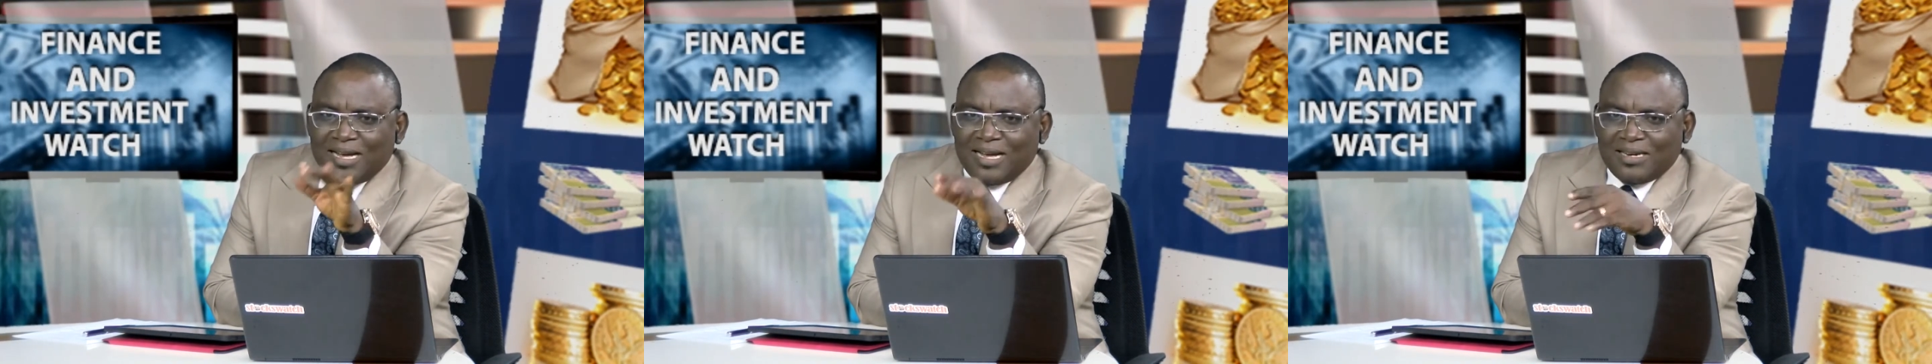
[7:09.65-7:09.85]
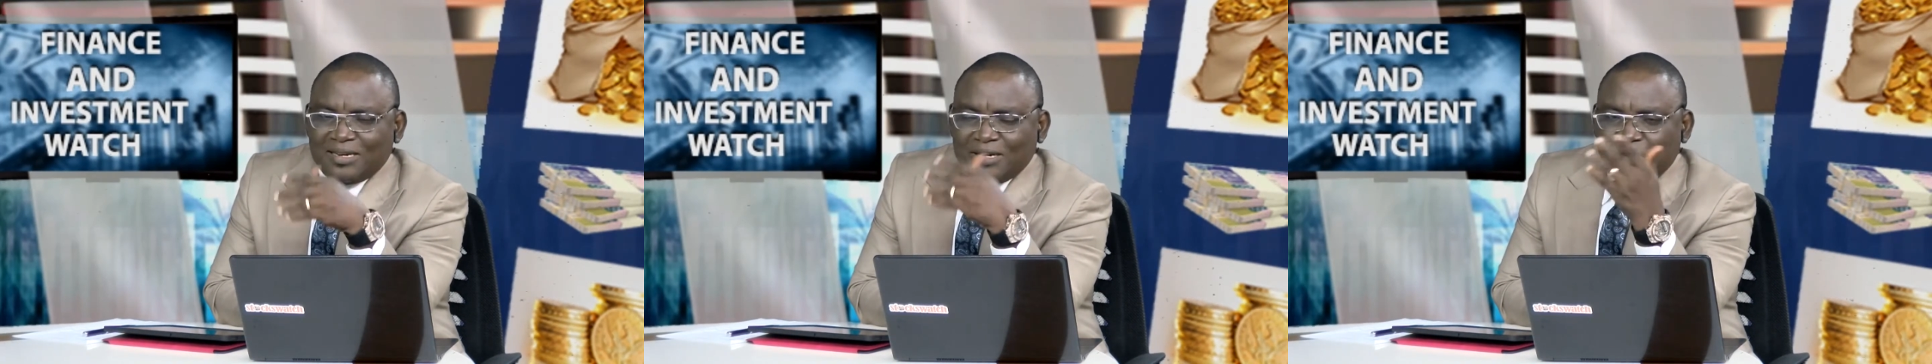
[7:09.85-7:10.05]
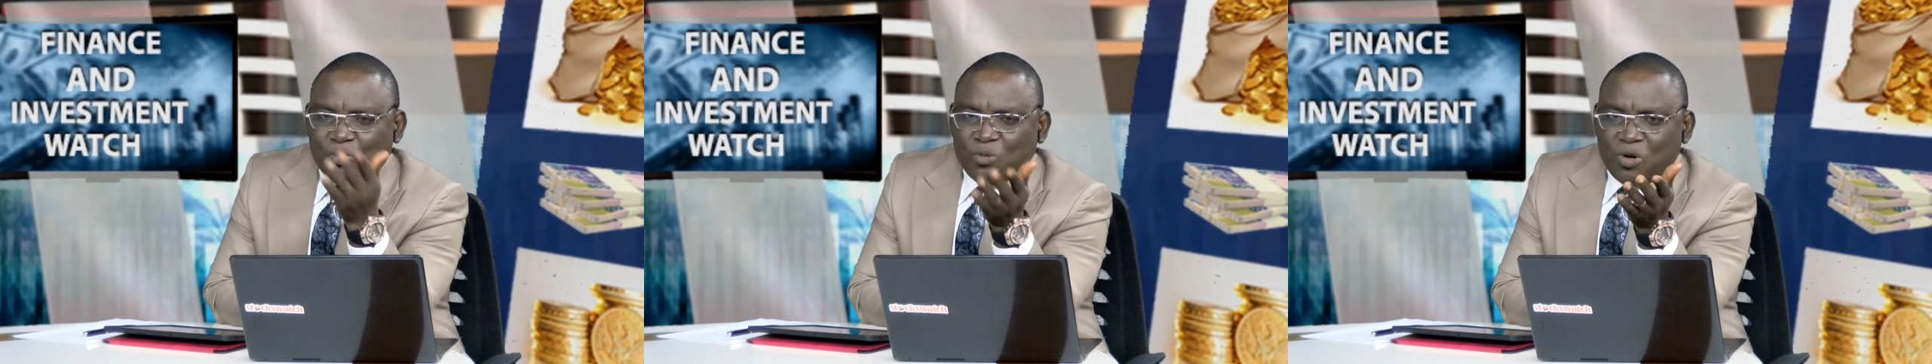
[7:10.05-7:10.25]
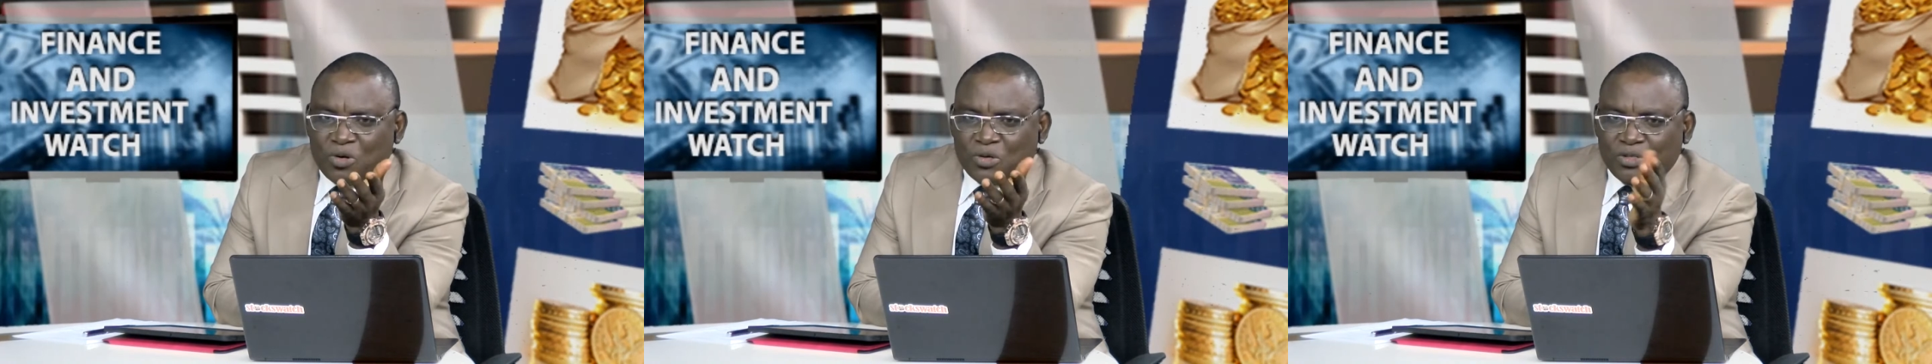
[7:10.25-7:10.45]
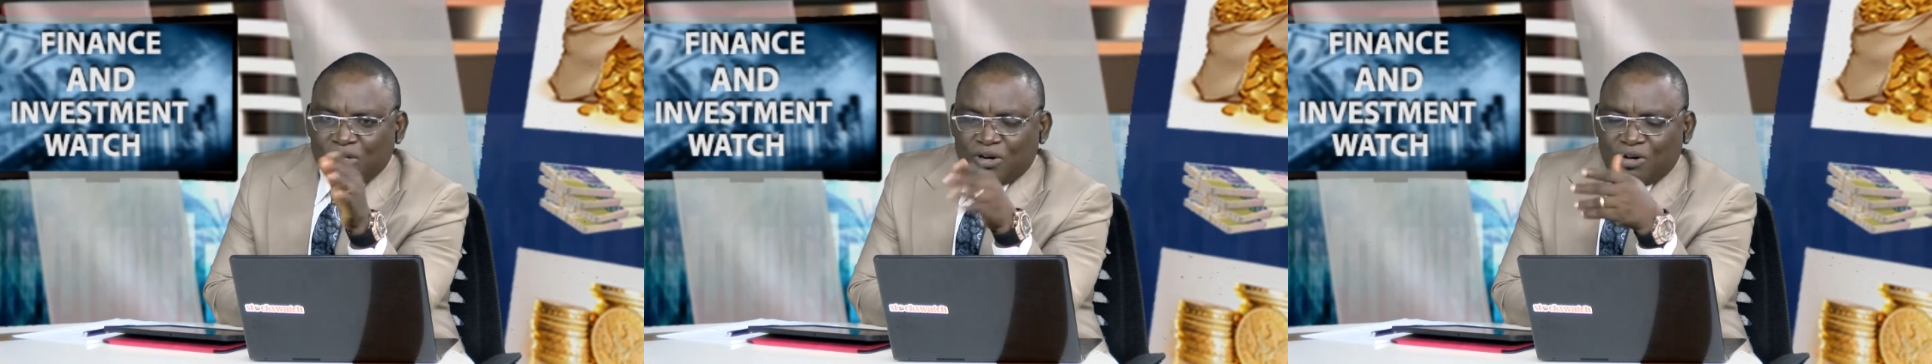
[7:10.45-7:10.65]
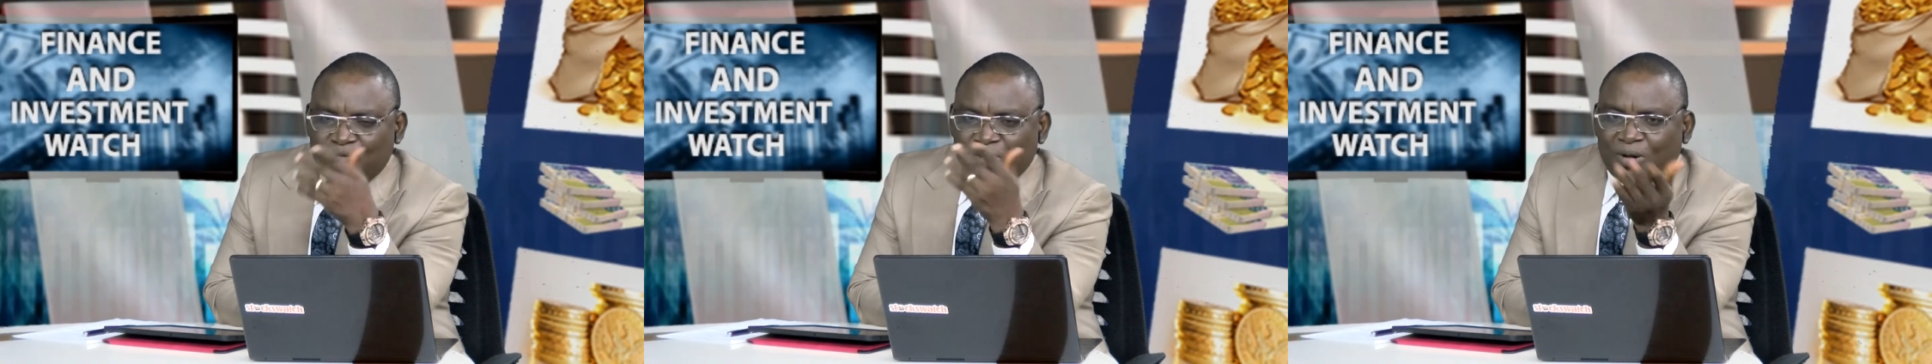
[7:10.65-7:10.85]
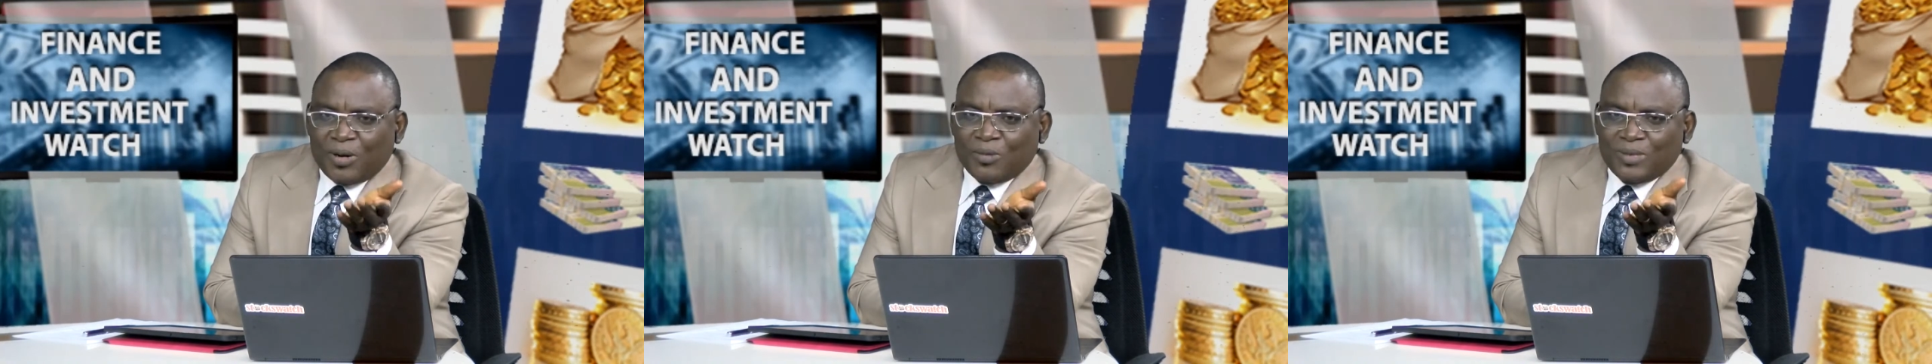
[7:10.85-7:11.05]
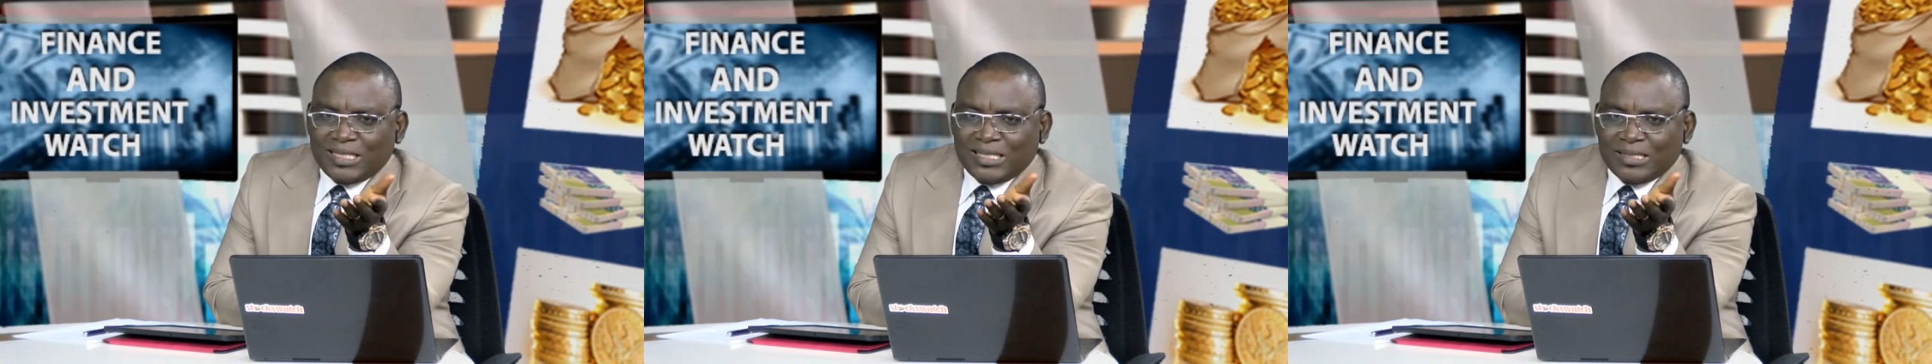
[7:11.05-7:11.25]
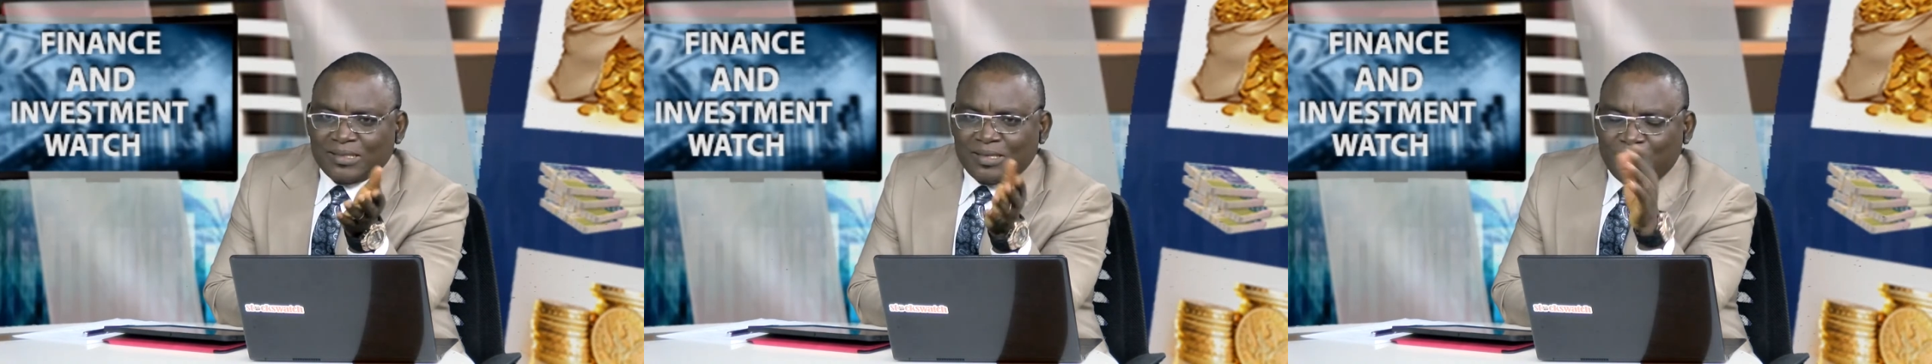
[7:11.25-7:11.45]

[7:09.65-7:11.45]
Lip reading: the reward of our waiting.